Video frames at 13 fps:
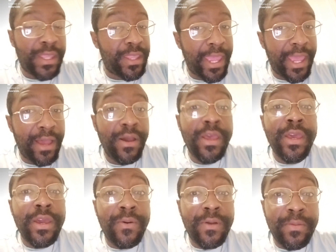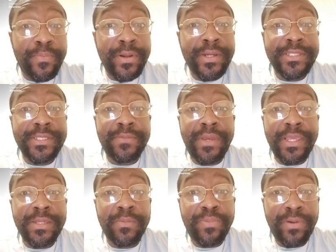Now, when a person
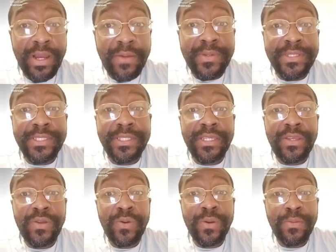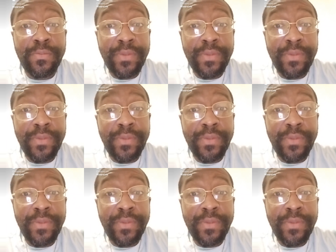makes a promise to you,